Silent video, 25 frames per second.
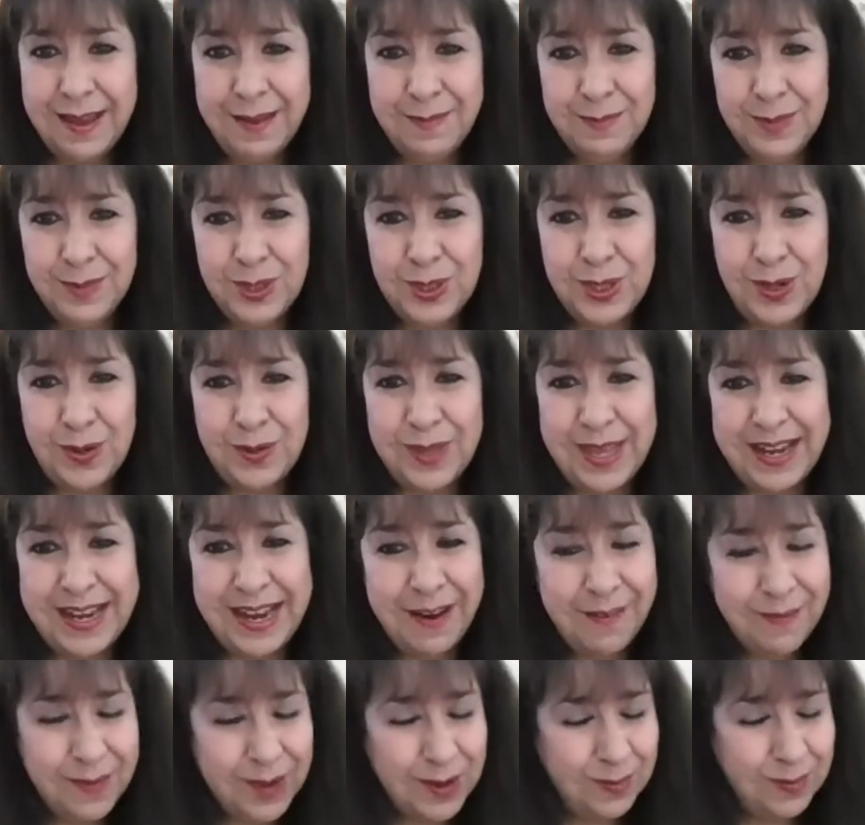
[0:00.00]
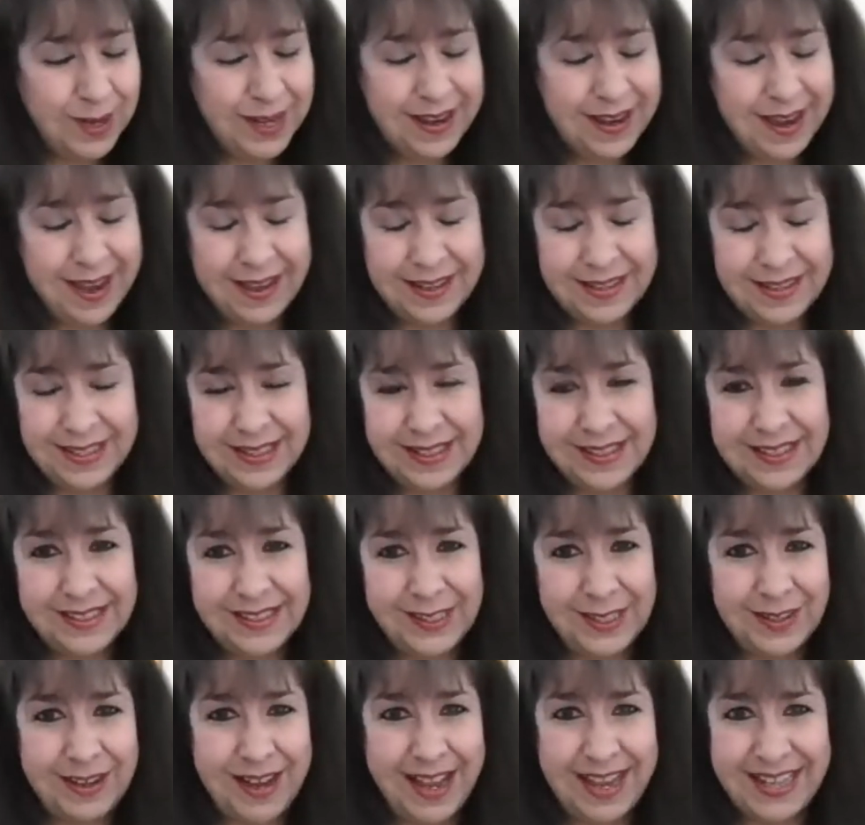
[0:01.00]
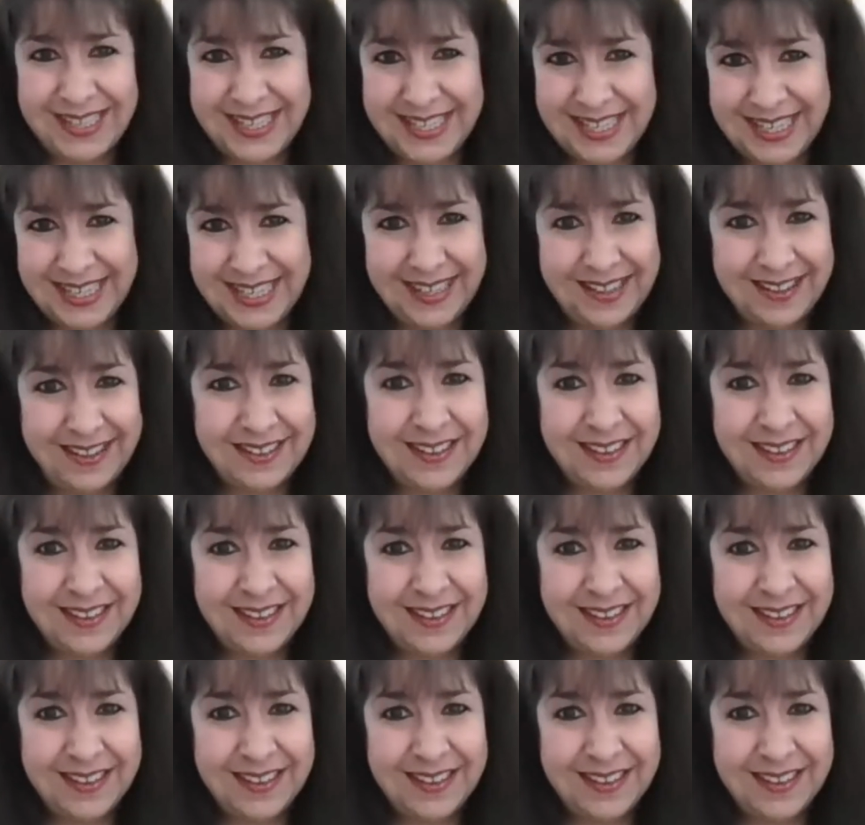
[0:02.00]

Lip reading: so that everyone has a clear idea